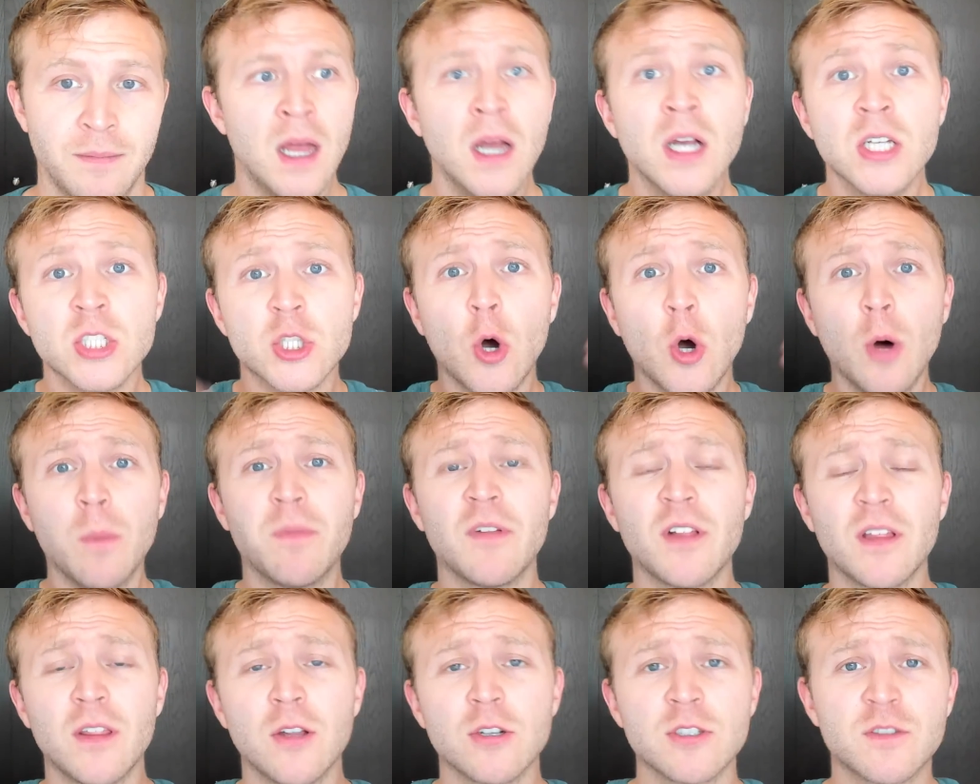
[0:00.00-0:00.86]
So hopefully
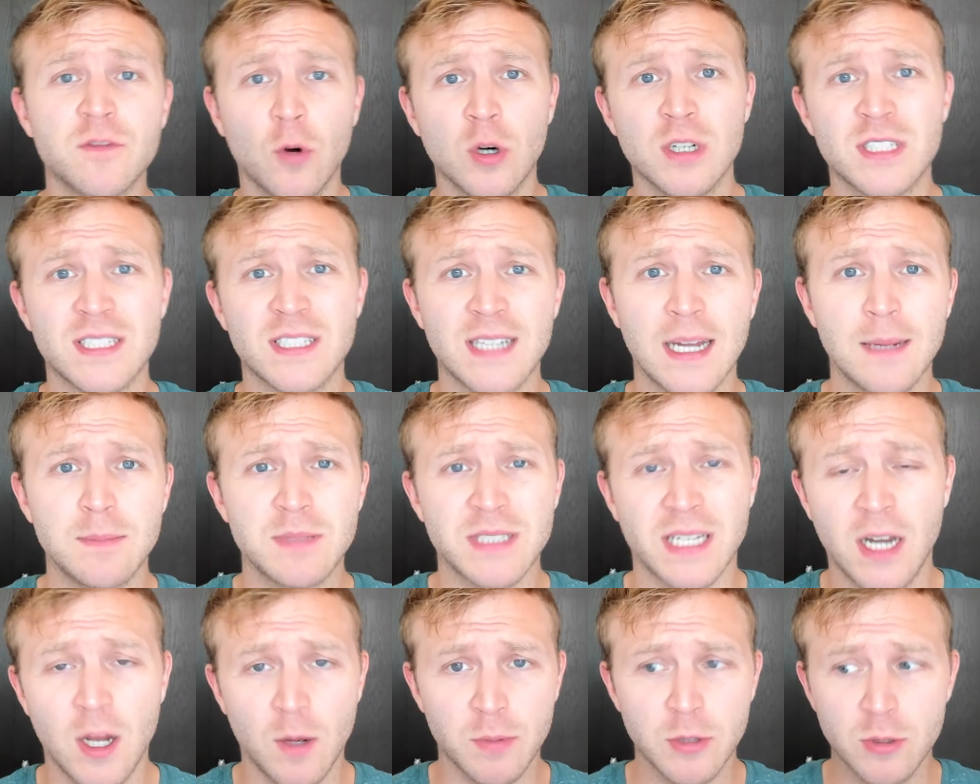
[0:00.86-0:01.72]
those 4 steps can
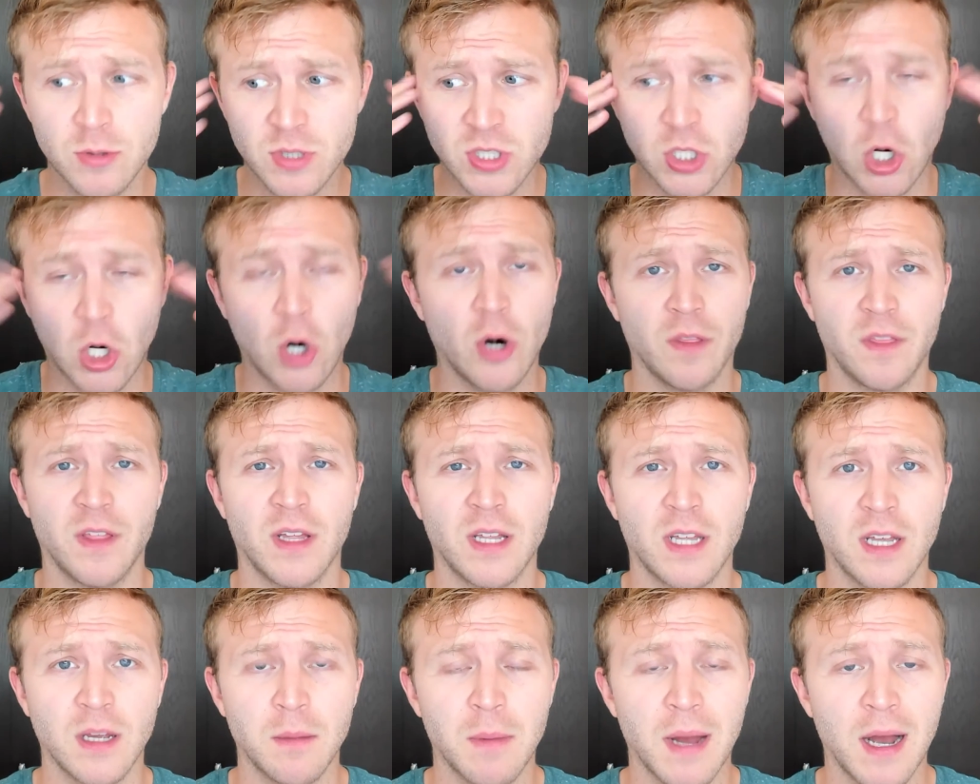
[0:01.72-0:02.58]
help you start
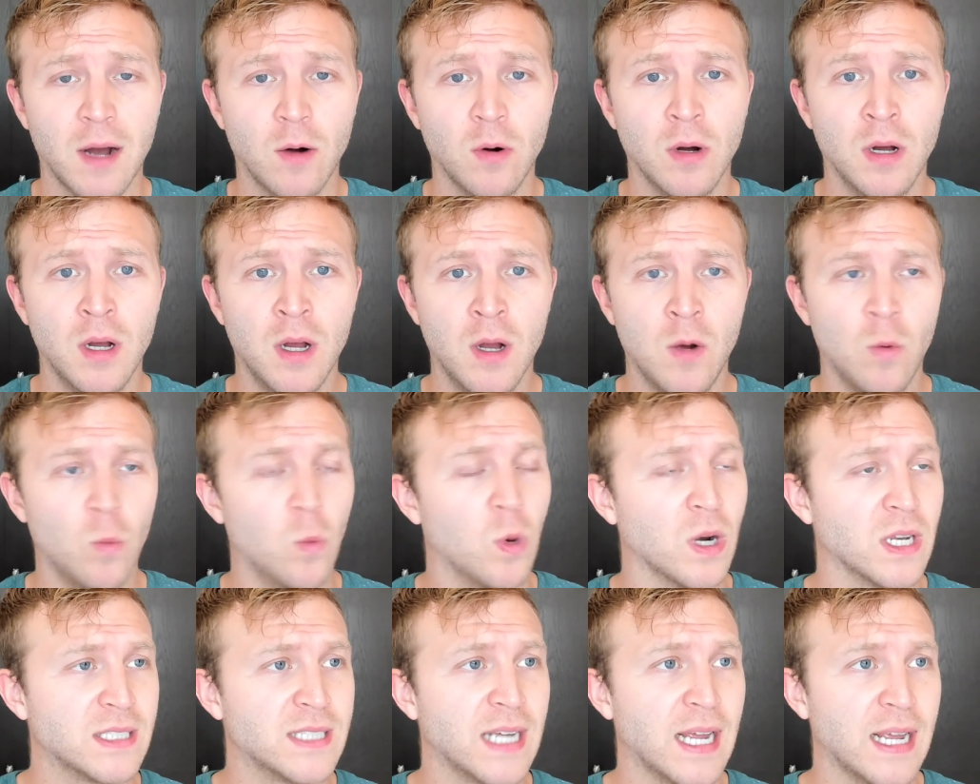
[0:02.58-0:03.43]
thinking about what
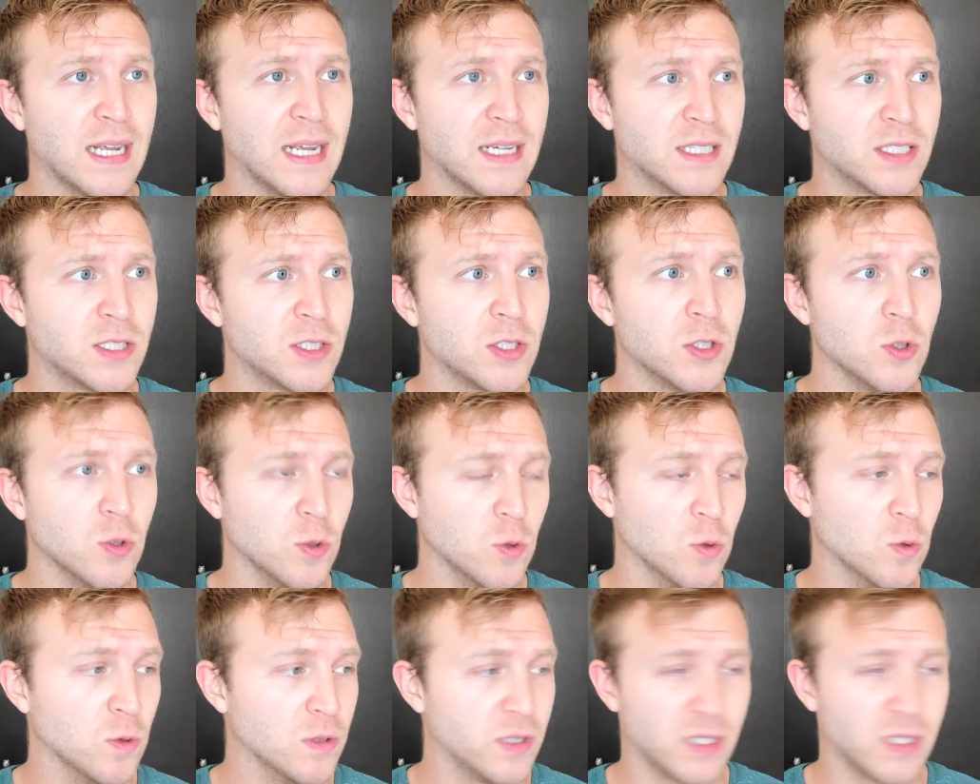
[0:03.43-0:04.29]
it takes
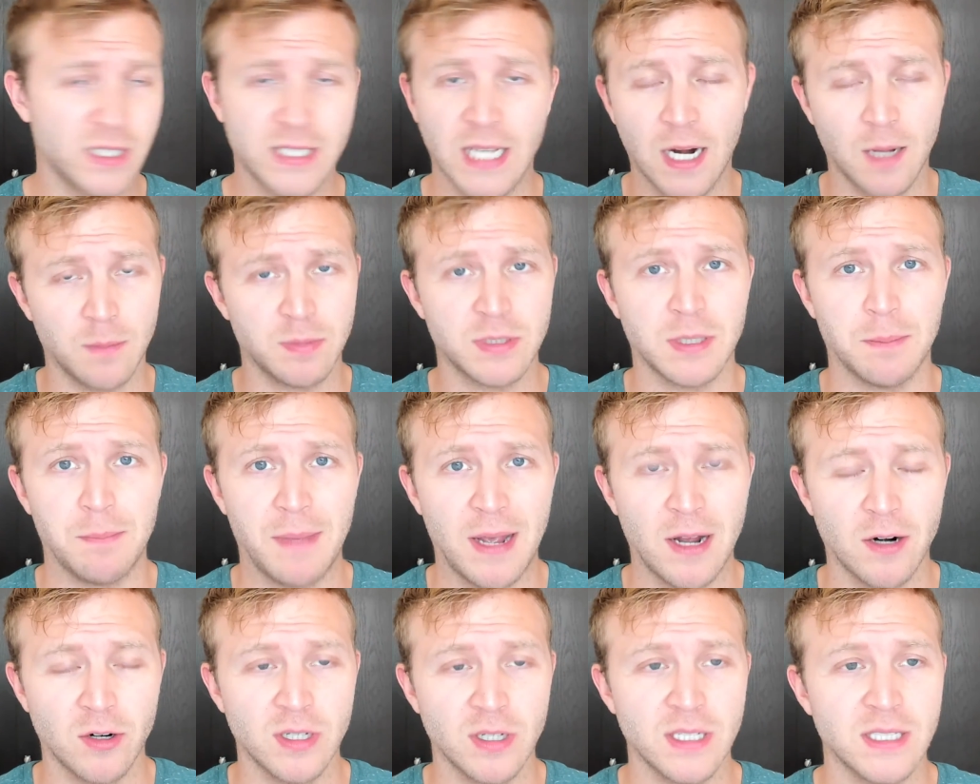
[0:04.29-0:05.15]
to set up some
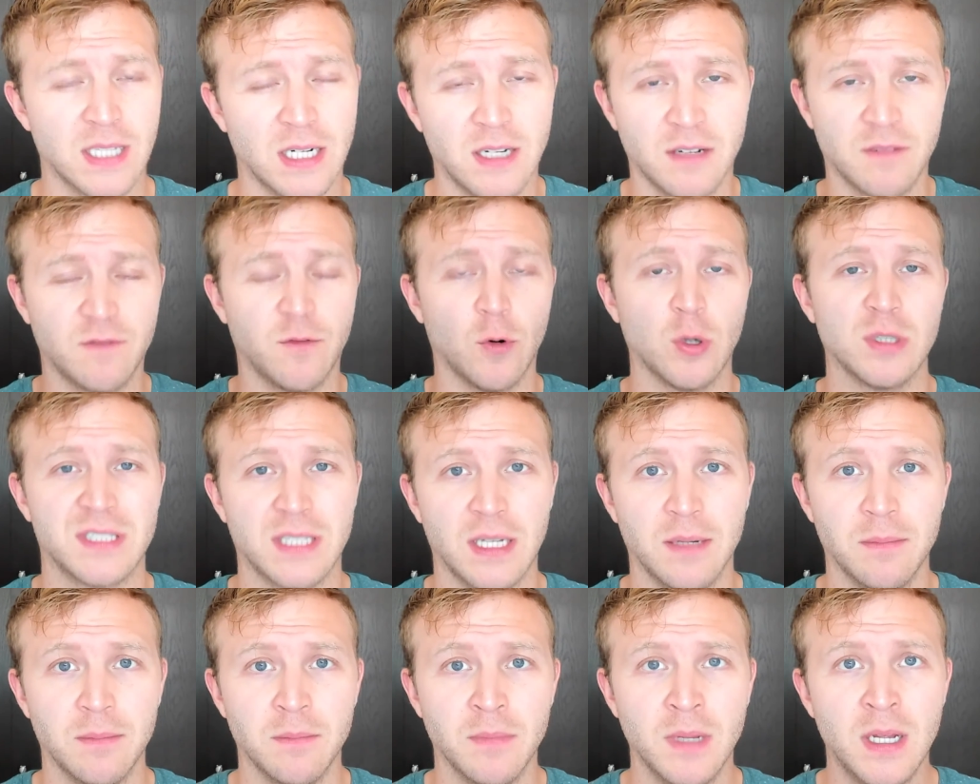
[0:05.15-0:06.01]
boundaries and enforce
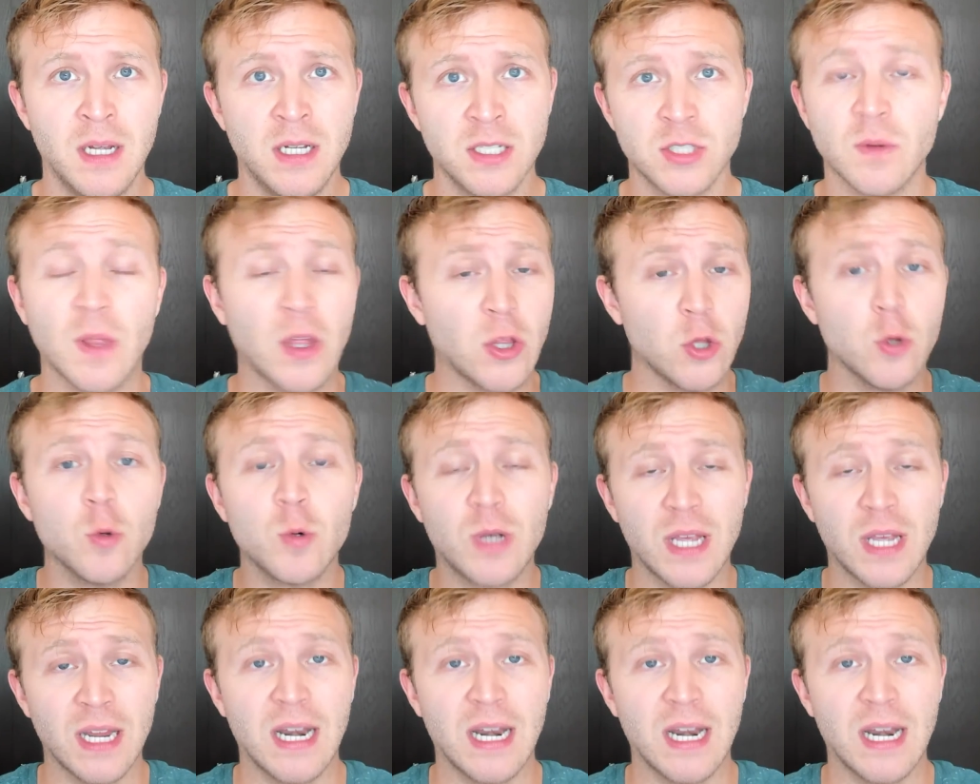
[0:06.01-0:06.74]
them so that you can